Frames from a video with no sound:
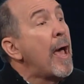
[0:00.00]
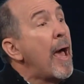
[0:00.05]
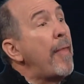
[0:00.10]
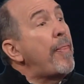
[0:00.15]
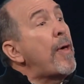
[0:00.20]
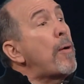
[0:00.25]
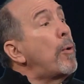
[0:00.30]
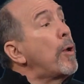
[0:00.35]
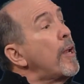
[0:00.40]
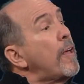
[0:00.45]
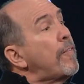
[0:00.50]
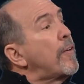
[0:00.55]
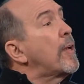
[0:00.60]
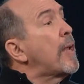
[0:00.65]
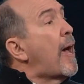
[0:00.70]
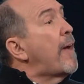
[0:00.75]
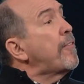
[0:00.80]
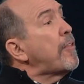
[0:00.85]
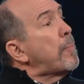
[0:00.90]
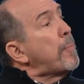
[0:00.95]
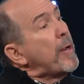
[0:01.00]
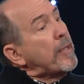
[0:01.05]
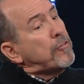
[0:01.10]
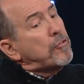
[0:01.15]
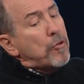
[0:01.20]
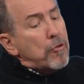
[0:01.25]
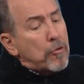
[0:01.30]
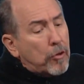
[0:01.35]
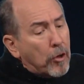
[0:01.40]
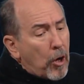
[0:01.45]
and they will live a life that brings
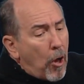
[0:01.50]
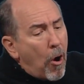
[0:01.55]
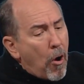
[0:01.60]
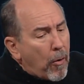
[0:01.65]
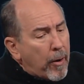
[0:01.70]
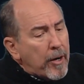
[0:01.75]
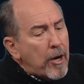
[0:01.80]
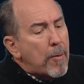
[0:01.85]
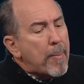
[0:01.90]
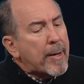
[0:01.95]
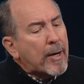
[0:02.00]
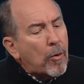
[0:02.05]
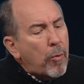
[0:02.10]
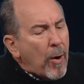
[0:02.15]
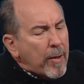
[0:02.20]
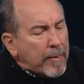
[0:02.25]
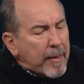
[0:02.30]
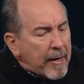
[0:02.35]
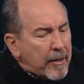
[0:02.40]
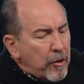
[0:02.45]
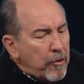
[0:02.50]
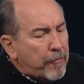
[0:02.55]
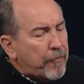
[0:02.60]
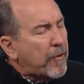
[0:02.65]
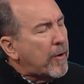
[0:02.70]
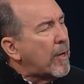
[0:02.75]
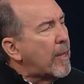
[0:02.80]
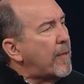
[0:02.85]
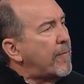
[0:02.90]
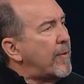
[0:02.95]
you glory no matter what they do for
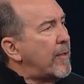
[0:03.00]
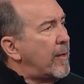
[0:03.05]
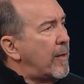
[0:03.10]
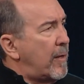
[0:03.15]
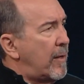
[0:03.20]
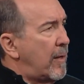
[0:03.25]
a living.